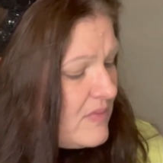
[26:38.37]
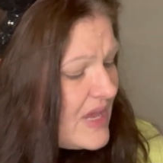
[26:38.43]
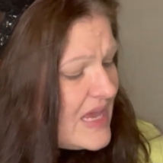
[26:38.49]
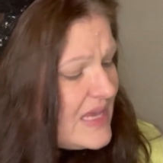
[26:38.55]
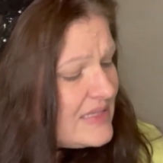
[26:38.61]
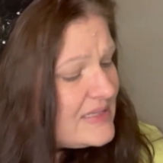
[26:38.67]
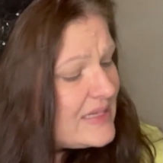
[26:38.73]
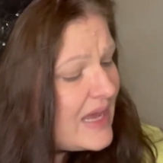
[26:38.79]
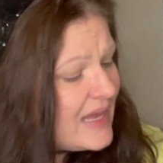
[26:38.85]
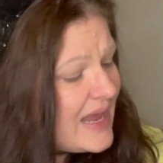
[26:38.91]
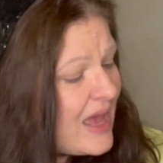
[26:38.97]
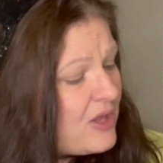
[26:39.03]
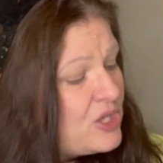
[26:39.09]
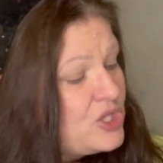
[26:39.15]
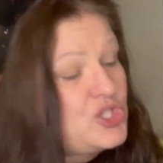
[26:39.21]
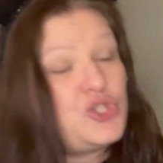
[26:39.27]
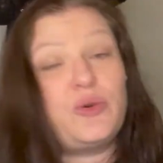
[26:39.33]
Inside
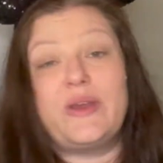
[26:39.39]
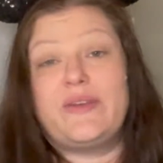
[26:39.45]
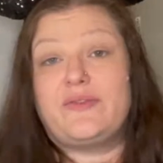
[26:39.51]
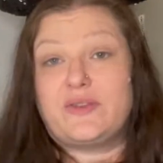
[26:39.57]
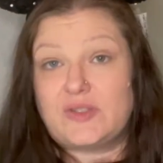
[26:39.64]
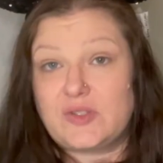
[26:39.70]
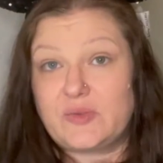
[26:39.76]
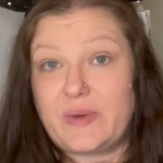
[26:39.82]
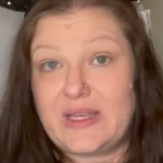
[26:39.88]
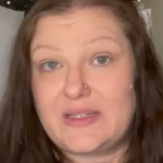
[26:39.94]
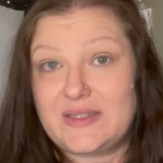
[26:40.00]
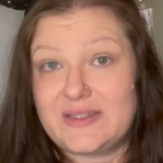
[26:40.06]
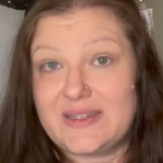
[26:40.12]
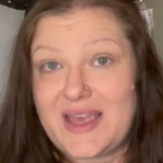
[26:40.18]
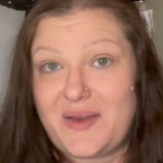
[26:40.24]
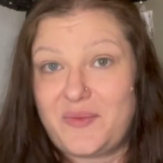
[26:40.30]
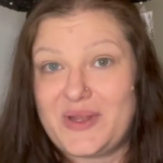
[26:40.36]
Out Joyful
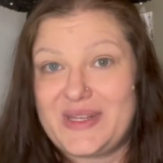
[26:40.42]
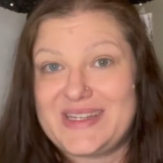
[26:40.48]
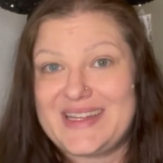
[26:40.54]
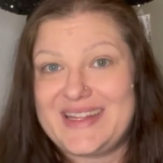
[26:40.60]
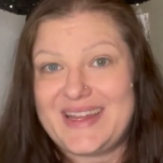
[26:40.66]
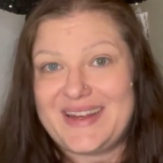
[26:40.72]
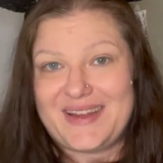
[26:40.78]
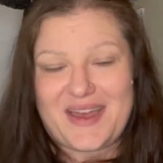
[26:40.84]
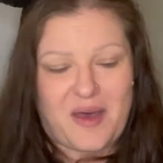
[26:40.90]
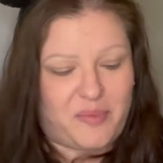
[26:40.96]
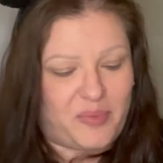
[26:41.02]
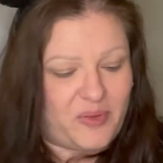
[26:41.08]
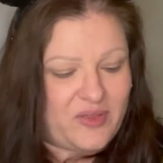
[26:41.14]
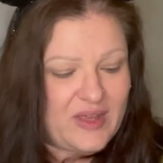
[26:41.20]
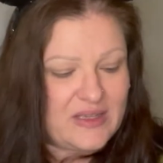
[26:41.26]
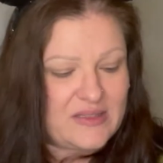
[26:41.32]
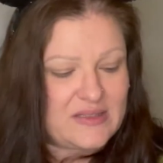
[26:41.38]
Sweets, and we did get a couple
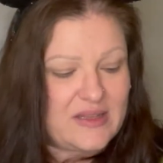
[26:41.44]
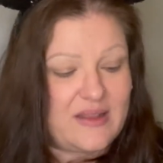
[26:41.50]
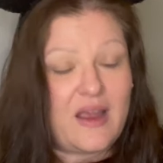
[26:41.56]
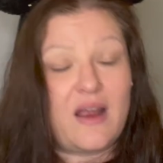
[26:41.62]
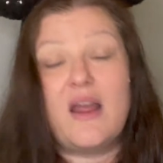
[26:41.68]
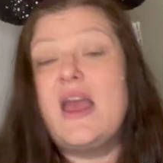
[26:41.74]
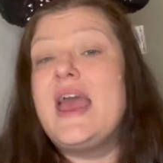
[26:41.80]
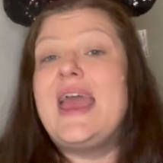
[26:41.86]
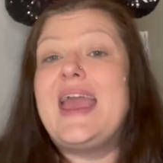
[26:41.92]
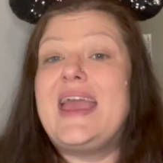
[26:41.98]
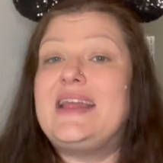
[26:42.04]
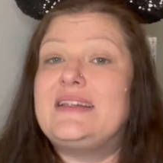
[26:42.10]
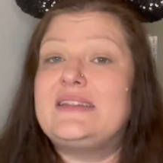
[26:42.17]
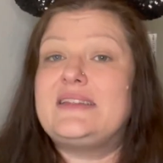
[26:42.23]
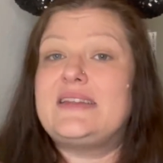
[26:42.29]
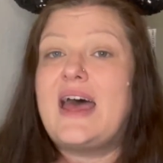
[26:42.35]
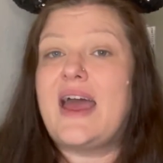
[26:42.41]
things in there
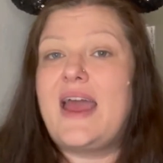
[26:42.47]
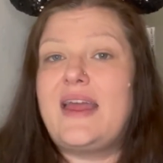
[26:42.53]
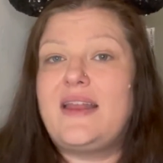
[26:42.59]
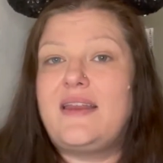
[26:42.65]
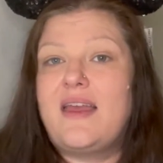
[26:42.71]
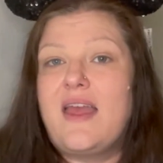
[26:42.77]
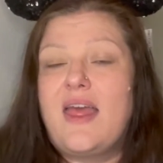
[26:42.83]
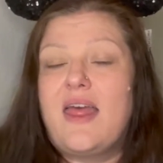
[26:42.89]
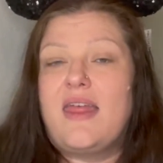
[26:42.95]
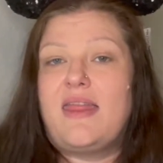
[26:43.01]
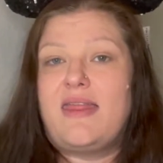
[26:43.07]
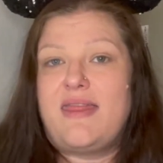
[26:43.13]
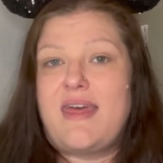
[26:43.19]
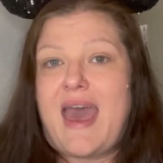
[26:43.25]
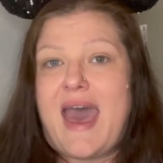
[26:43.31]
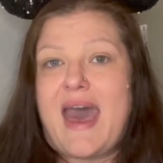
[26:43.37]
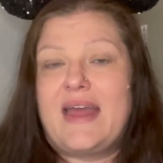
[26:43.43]
inside
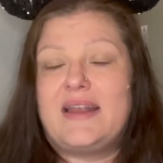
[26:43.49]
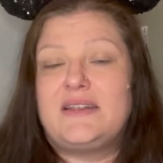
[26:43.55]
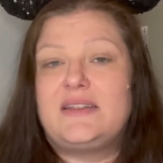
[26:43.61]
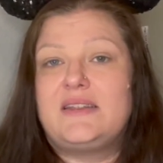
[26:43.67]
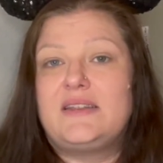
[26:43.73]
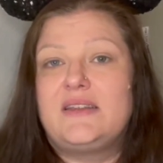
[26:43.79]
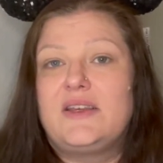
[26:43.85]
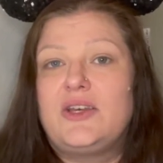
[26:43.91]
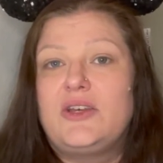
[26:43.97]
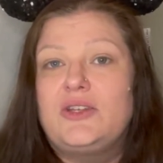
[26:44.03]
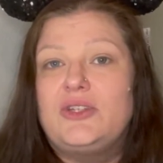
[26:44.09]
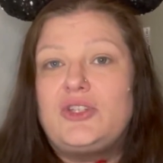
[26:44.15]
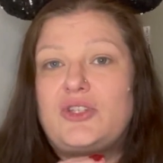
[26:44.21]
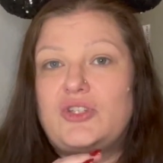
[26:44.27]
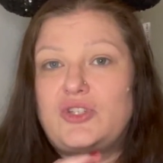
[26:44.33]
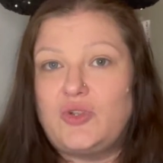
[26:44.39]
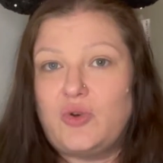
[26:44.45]
that
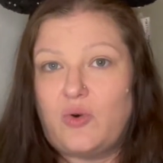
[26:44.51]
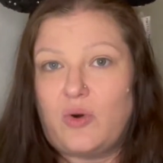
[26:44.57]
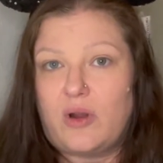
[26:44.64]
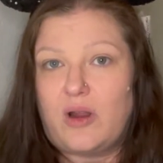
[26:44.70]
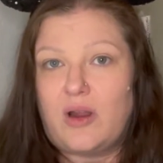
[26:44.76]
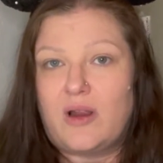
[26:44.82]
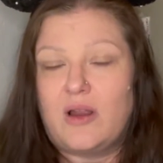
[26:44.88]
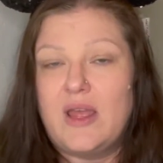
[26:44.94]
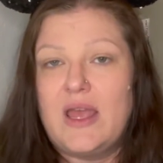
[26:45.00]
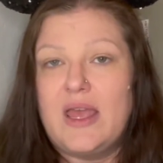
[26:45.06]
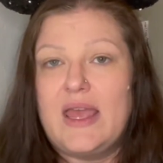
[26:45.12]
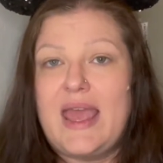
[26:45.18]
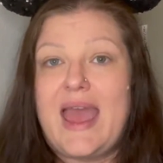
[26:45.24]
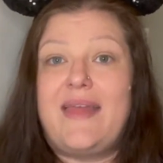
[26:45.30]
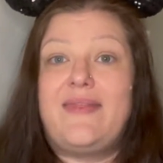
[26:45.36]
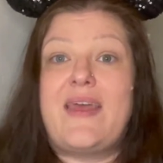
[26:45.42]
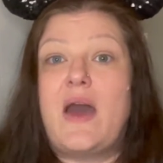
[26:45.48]
store,
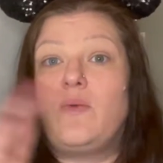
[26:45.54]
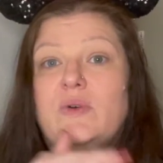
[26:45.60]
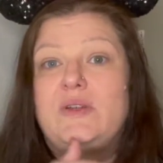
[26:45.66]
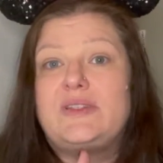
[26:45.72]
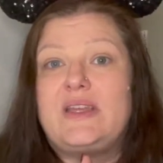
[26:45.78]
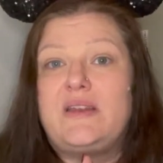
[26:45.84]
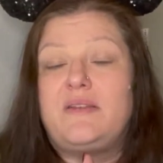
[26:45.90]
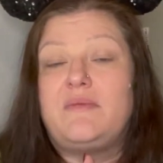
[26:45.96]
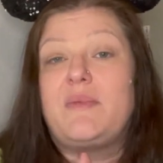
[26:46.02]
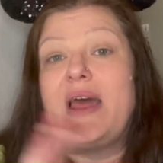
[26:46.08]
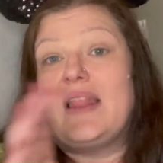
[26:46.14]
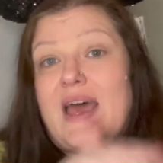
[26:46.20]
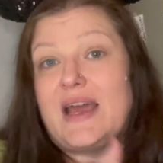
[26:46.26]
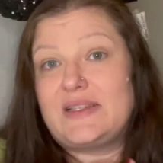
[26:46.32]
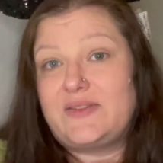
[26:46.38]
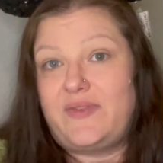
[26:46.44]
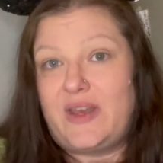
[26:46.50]
and that was in my
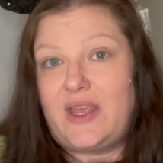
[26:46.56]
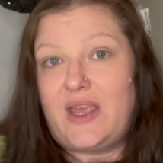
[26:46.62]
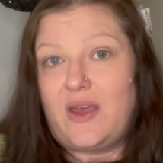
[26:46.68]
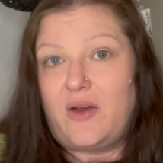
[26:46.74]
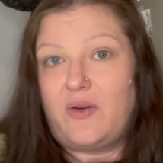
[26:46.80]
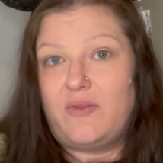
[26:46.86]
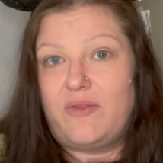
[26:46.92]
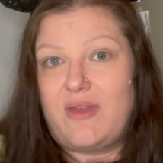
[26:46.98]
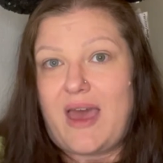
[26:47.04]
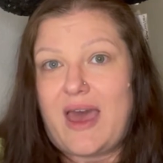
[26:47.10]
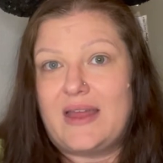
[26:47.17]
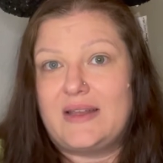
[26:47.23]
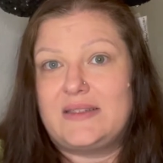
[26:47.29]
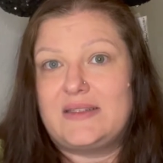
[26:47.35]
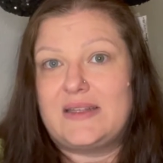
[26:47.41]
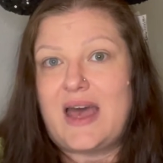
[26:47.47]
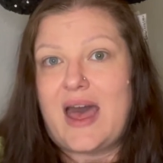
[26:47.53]
last video
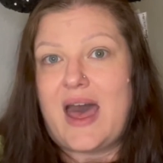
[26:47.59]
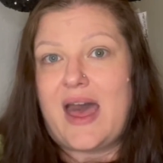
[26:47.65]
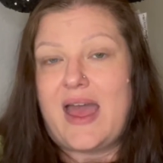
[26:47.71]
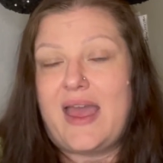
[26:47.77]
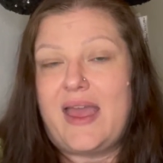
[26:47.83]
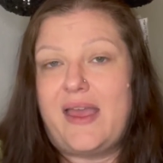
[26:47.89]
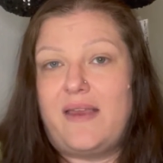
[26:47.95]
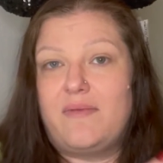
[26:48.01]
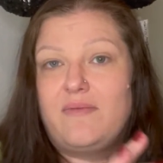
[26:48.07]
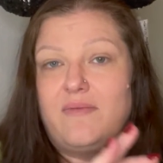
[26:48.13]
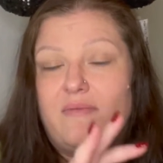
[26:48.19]
that I